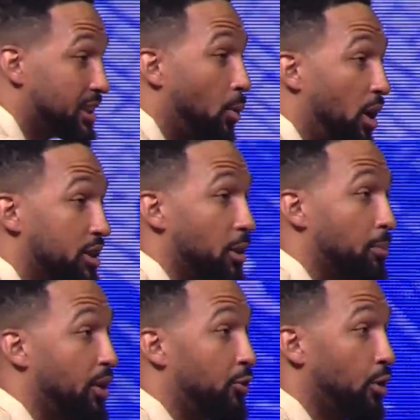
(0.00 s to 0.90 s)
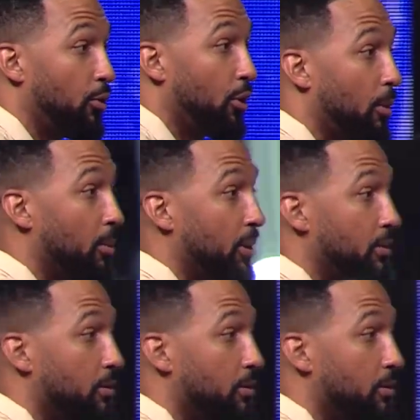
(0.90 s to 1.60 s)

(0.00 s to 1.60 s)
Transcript: I want us to pray for them for a moment.